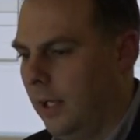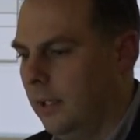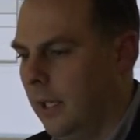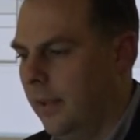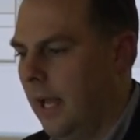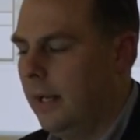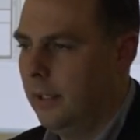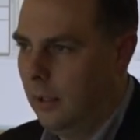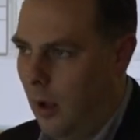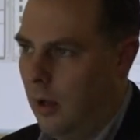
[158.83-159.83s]
click on that,
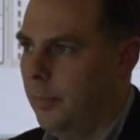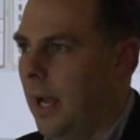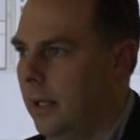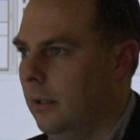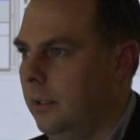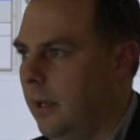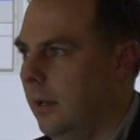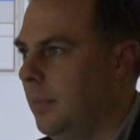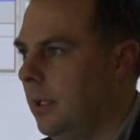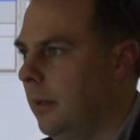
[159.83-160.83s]
it'll automatically
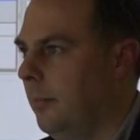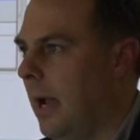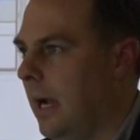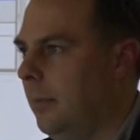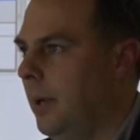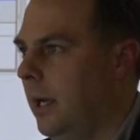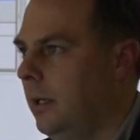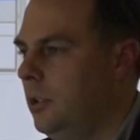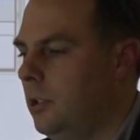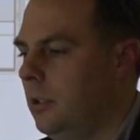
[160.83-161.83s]
take me to the back page.